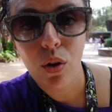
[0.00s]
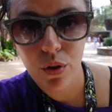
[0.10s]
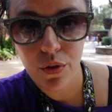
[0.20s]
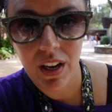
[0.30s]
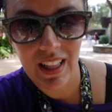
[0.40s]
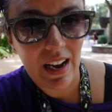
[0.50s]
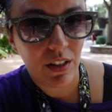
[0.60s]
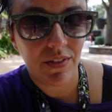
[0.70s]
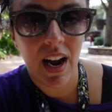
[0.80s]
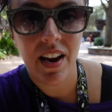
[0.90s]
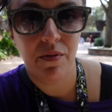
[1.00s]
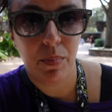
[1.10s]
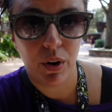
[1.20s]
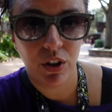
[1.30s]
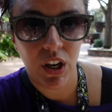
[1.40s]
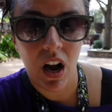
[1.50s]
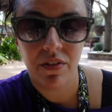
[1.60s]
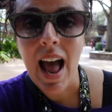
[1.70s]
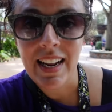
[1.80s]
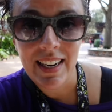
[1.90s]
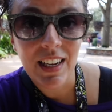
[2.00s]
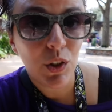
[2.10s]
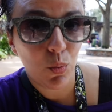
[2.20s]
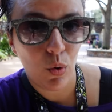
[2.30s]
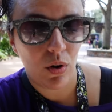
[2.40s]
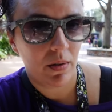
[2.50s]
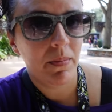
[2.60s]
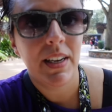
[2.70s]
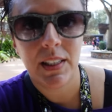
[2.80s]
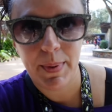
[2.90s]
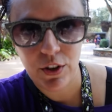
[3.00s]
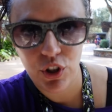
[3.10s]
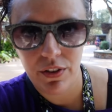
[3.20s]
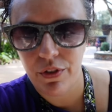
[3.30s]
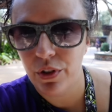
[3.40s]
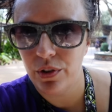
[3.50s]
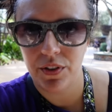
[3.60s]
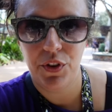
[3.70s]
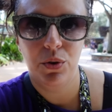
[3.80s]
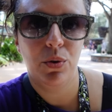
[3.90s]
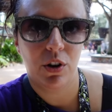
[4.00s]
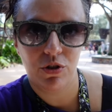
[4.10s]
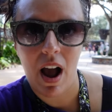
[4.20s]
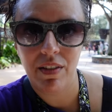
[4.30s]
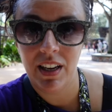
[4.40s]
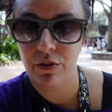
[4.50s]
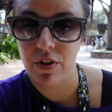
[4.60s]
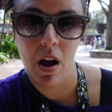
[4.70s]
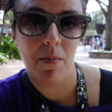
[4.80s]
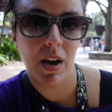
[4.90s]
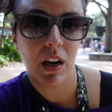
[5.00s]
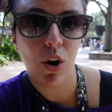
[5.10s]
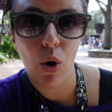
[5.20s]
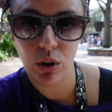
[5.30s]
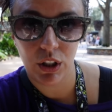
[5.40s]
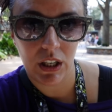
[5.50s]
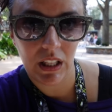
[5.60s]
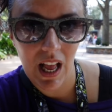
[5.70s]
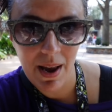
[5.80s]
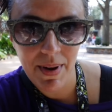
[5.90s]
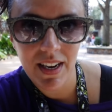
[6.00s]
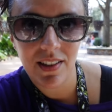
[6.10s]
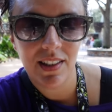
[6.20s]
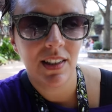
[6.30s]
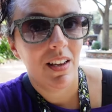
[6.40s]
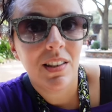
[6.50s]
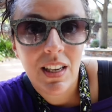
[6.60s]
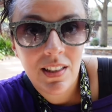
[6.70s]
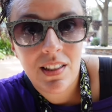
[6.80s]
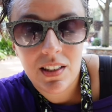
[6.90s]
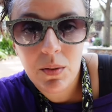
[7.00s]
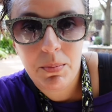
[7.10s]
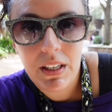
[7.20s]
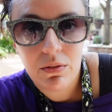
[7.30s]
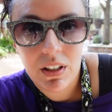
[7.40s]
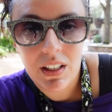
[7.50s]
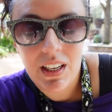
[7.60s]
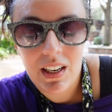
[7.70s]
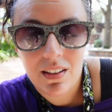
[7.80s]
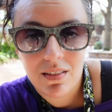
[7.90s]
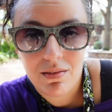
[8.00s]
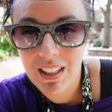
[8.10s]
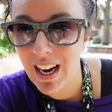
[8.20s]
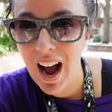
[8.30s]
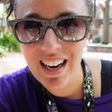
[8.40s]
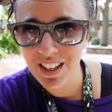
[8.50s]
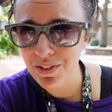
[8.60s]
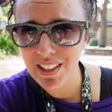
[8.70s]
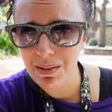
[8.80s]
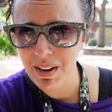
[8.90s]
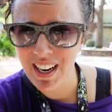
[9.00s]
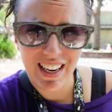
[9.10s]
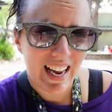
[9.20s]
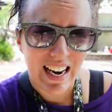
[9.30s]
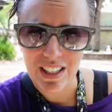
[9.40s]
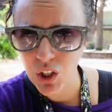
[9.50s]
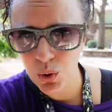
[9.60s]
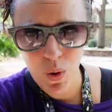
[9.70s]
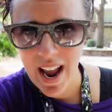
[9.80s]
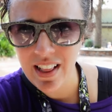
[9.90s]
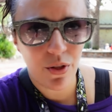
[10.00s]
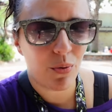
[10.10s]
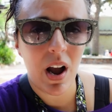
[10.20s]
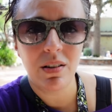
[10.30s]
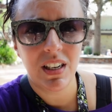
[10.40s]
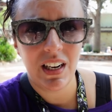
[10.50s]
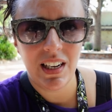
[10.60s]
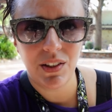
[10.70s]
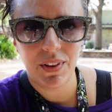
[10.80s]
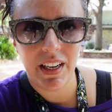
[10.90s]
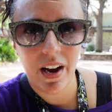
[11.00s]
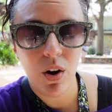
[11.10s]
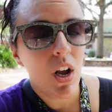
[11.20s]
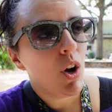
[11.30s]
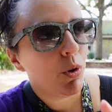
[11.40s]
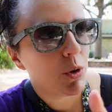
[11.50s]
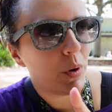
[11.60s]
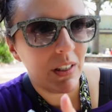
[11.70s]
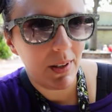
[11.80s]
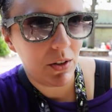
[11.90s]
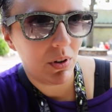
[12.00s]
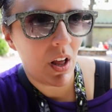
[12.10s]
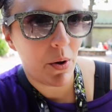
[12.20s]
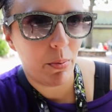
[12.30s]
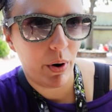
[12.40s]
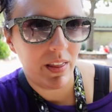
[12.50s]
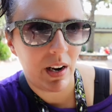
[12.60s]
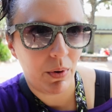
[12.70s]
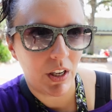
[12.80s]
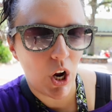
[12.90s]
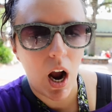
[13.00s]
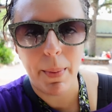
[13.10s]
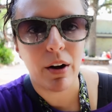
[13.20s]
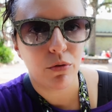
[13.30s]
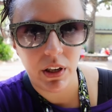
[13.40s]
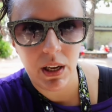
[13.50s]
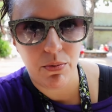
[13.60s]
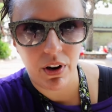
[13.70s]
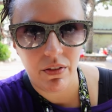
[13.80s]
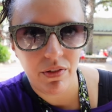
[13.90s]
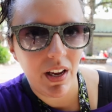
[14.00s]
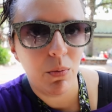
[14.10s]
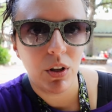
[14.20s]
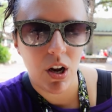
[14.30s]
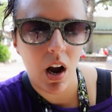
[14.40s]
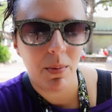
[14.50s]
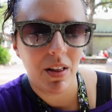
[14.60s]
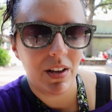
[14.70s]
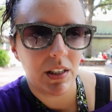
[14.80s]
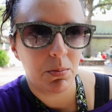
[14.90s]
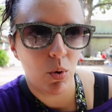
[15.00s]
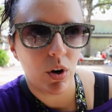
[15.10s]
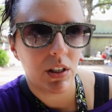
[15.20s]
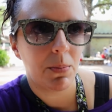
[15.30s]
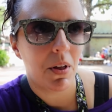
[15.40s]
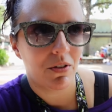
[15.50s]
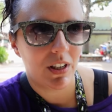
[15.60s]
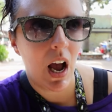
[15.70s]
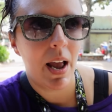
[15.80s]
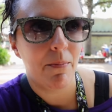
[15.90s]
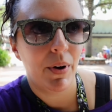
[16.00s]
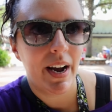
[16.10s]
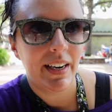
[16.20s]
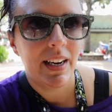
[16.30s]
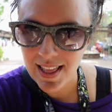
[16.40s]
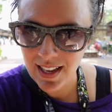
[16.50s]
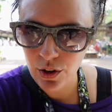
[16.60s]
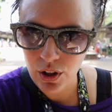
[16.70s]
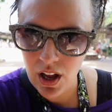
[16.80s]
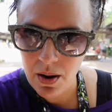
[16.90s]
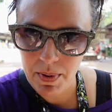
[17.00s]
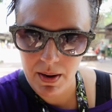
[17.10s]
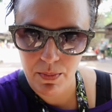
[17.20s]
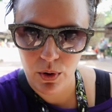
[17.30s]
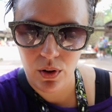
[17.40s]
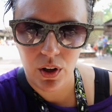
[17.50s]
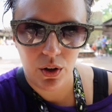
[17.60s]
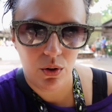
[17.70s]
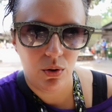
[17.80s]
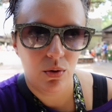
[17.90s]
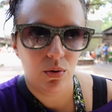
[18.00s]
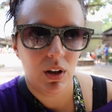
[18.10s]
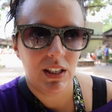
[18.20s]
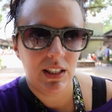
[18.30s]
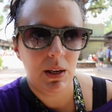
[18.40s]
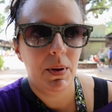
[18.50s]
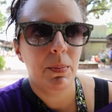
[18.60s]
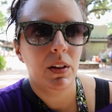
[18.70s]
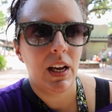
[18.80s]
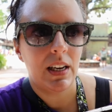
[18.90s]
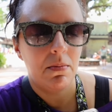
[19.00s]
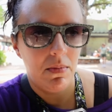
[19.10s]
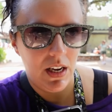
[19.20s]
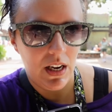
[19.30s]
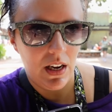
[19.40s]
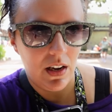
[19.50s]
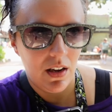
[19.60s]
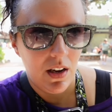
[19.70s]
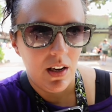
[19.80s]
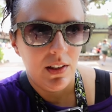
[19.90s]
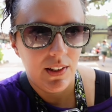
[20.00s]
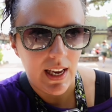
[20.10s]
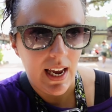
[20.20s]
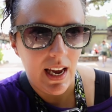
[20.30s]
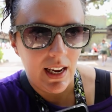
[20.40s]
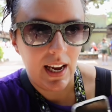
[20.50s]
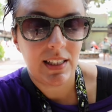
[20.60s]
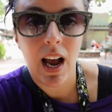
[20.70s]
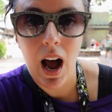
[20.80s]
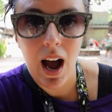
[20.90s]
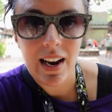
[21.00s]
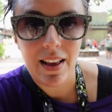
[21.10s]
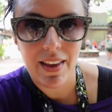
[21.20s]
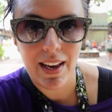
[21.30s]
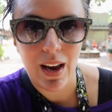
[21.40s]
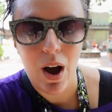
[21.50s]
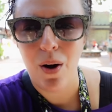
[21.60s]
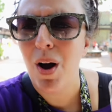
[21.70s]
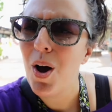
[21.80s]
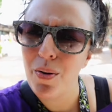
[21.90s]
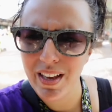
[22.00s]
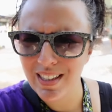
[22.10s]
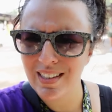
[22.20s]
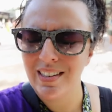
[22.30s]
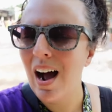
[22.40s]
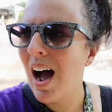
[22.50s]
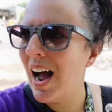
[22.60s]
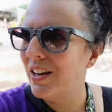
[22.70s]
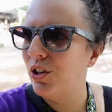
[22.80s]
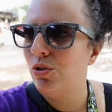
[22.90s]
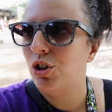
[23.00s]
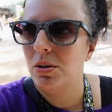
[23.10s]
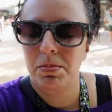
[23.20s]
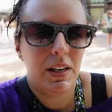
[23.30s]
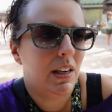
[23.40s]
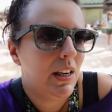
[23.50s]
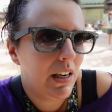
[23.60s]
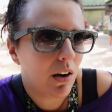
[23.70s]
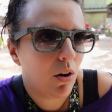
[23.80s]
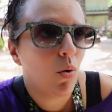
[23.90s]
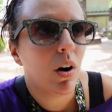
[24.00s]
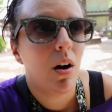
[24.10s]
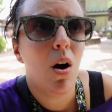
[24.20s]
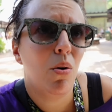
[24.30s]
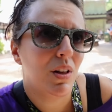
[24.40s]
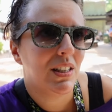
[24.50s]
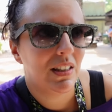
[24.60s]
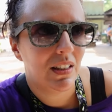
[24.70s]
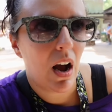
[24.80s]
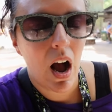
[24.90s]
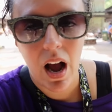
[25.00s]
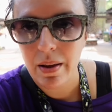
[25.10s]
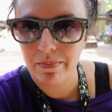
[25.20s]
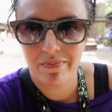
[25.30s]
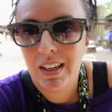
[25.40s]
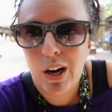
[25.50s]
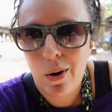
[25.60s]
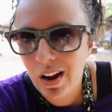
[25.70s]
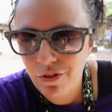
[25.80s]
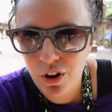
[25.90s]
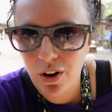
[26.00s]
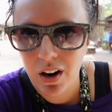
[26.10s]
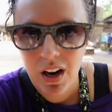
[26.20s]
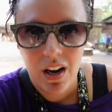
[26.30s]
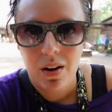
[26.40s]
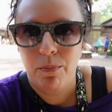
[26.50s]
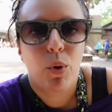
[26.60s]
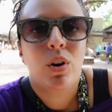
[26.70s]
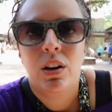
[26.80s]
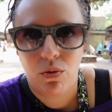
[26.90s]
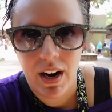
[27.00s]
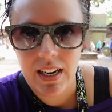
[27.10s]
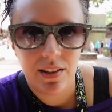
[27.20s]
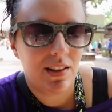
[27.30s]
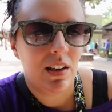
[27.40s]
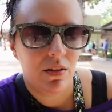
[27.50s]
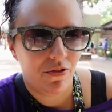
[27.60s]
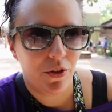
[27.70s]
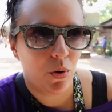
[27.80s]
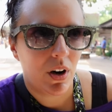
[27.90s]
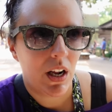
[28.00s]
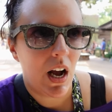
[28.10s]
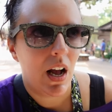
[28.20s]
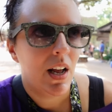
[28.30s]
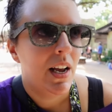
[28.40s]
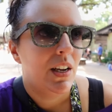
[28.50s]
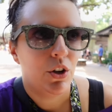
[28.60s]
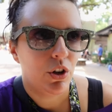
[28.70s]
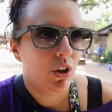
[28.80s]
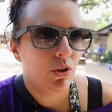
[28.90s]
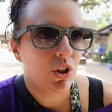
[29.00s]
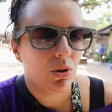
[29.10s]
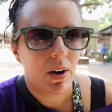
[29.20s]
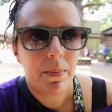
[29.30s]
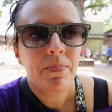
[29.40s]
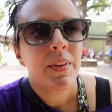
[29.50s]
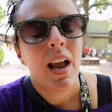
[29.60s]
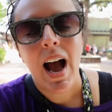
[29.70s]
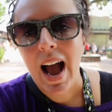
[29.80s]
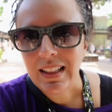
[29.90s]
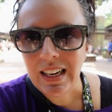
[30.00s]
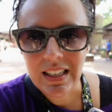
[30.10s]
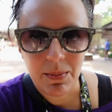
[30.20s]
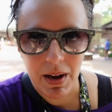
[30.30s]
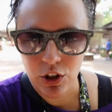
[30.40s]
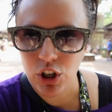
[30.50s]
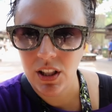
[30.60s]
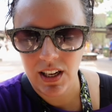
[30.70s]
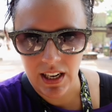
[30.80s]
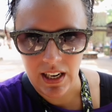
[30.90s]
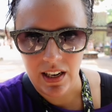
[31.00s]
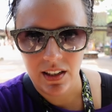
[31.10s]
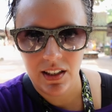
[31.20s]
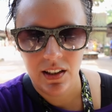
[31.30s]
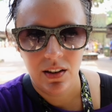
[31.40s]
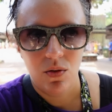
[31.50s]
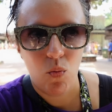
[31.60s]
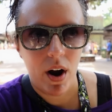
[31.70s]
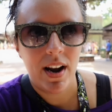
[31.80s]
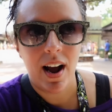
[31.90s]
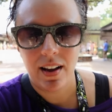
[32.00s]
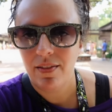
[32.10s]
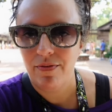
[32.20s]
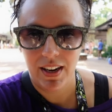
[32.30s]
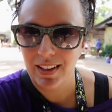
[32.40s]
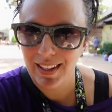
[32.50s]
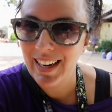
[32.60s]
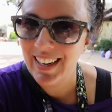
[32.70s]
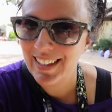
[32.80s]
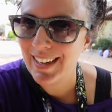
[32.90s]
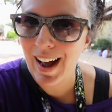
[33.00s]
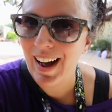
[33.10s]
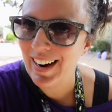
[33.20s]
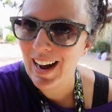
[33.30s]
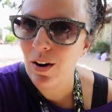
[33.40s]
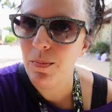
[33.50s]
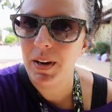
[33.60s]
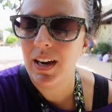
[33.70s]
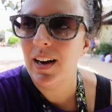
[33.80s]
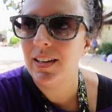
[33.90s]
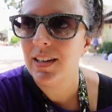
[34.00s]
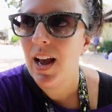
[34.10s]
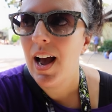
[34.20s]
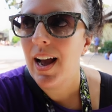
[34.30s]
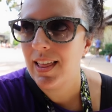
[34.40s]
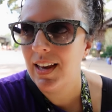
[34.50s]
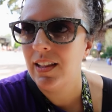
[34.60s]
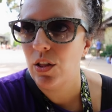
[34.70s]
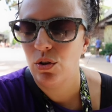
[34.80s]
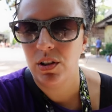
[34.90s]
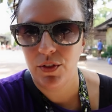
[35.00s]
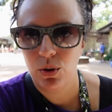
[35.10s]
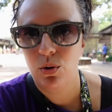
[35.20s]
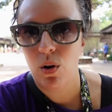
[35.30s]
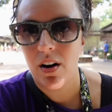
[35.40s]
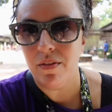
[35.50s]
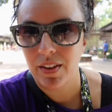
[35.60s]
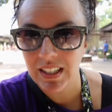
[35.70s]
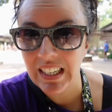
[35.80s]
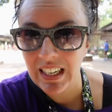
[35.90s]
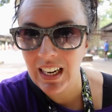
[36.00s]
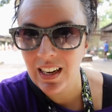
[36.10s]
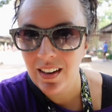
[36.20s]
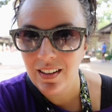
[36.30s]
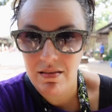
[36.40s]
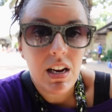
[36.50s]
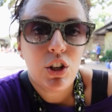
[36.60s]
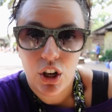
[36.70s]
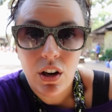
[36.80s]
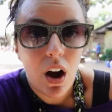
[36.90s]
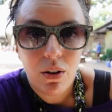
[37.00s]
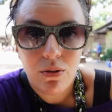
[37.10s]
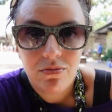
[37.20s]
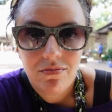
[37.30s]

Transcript: although the clouds have kind of burned off. And it is warm, especially for those of you who are traveling from colder climates. This can still be really, really hot. And you've seen me kind of sweating throughout today's video, which brings me to another point that I want to talk about really briefly. We'll talk about this more some other time, but I think there are a lot of people who see people like me saying it's hot and they go, oh, this isn't hot, you should be here. Or, oh, this isn't hot, you know, if you're born and raised in Florida, you're used to it. I like to mention the heat when I feel like it's hot out because I think that those of you who are visiting need to know.